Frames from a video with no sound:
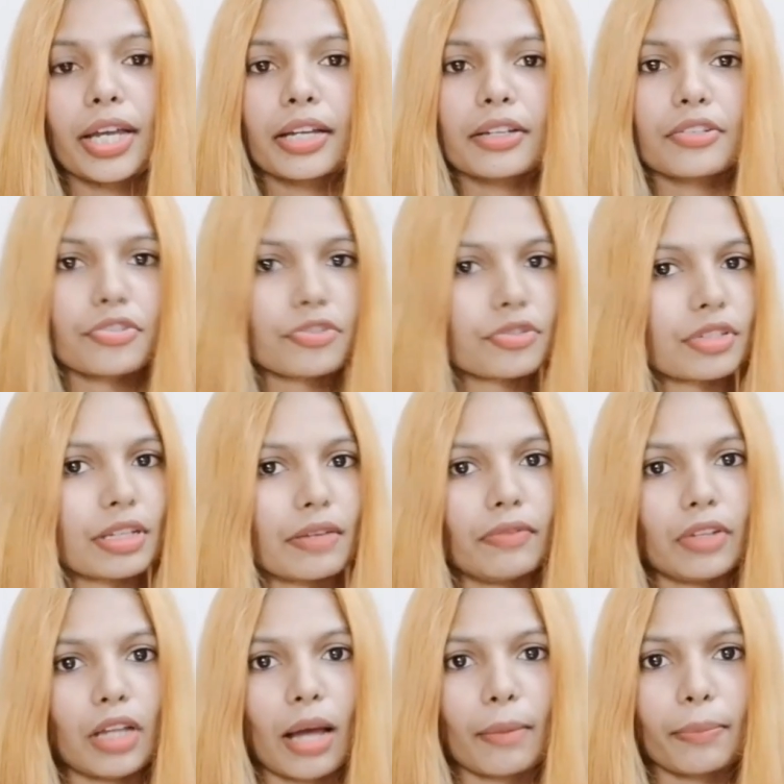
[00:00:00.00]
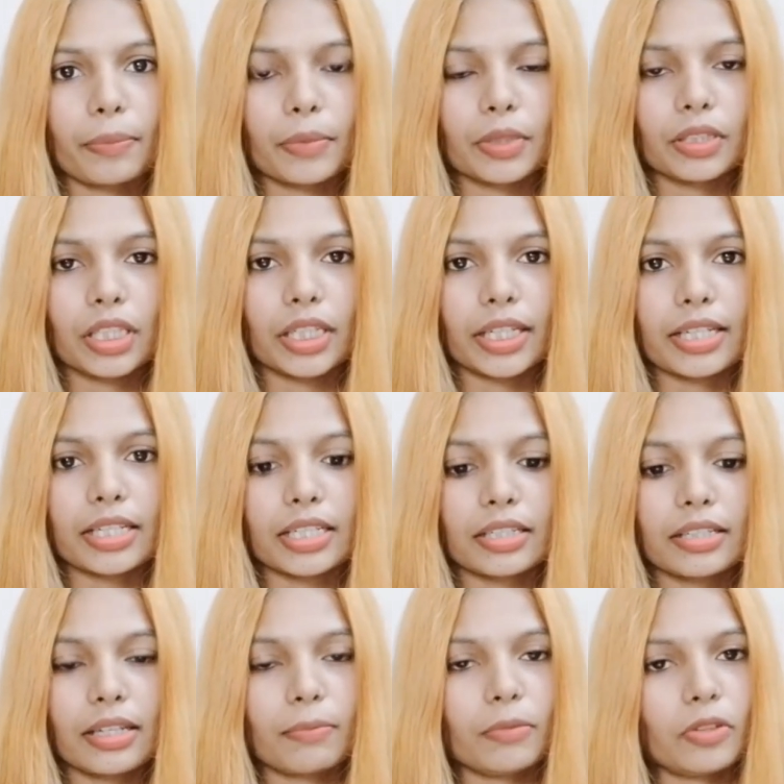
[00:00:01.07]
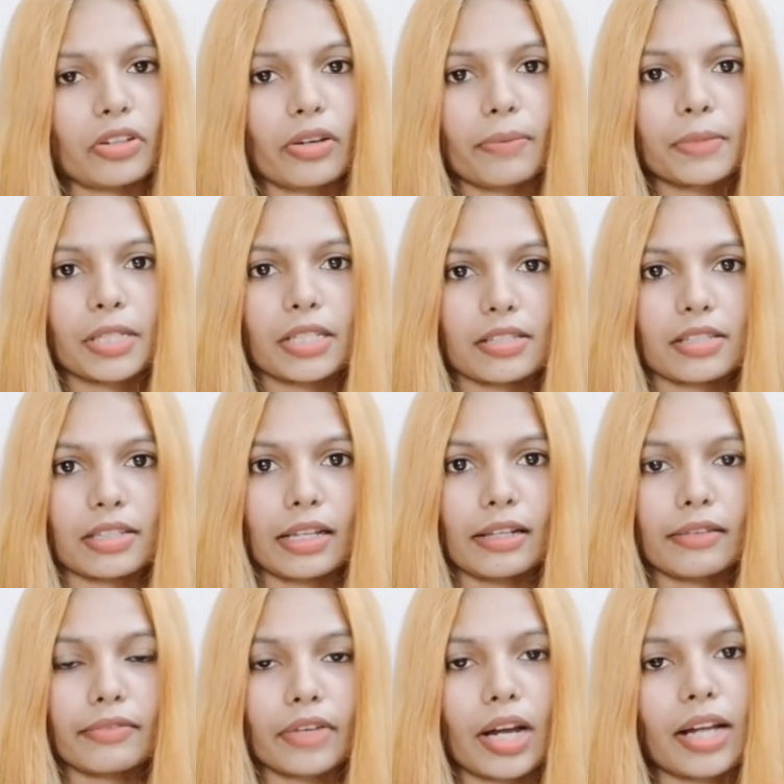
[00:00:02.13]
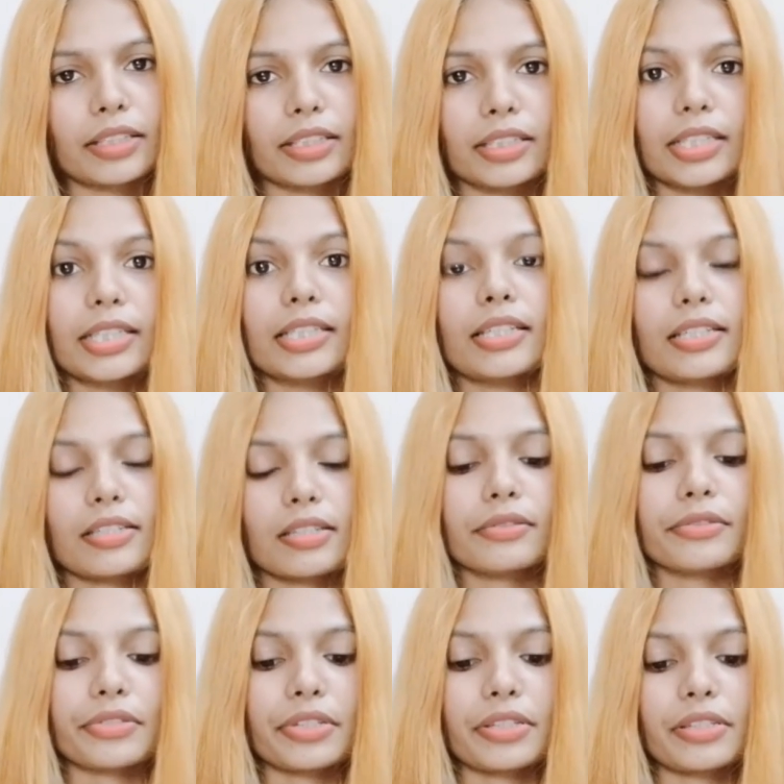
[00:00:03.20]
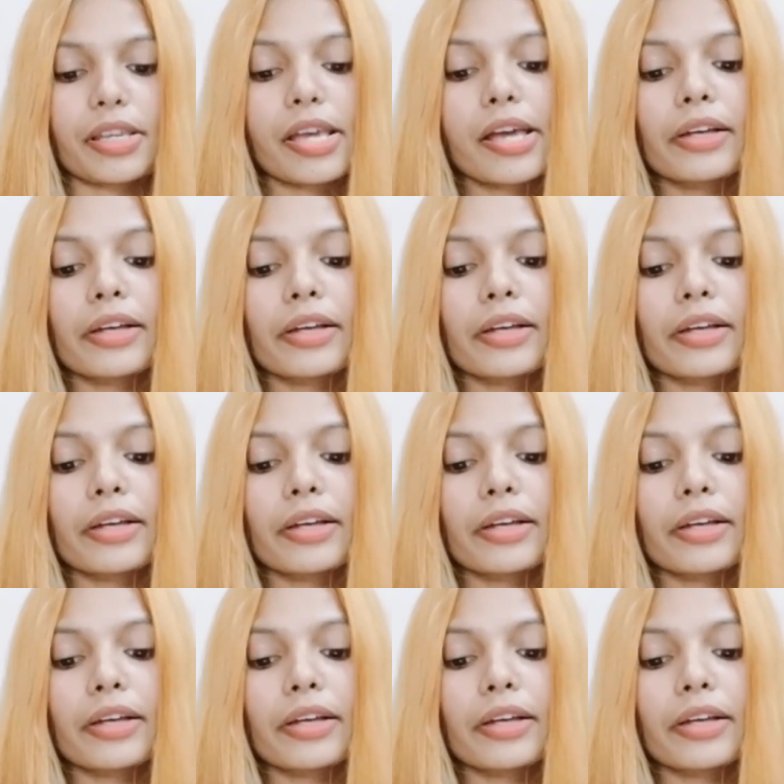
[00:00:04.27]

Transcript: just developed itself underneath its noses.